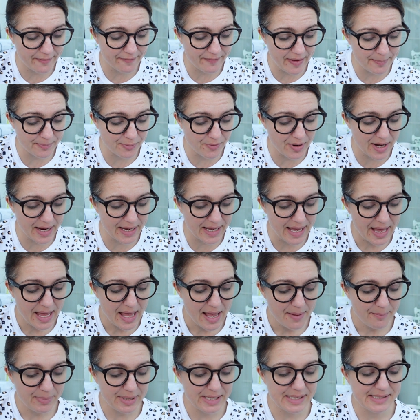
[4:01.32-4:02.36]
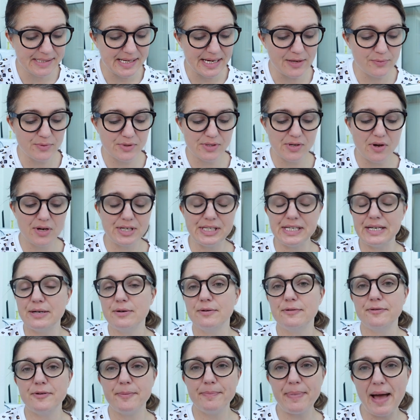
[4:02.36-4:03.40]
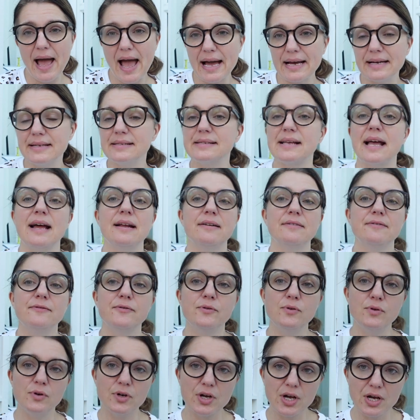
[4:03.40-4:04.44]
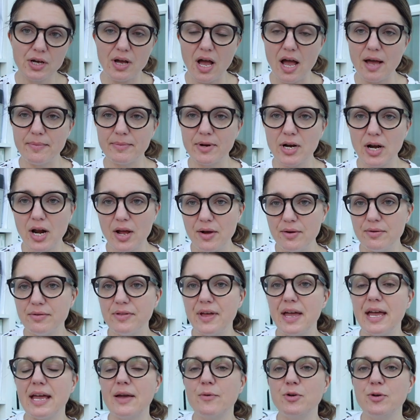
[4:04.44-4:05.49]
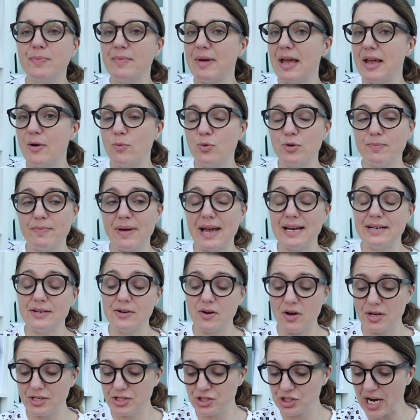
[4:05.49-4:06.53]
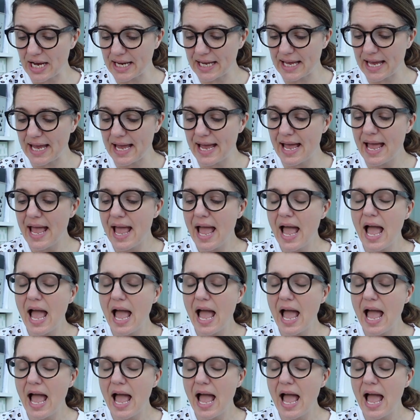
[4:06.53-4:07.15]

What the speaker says: fabric, but it said it was ideal for bags and for clothing. It would make a nice jacket.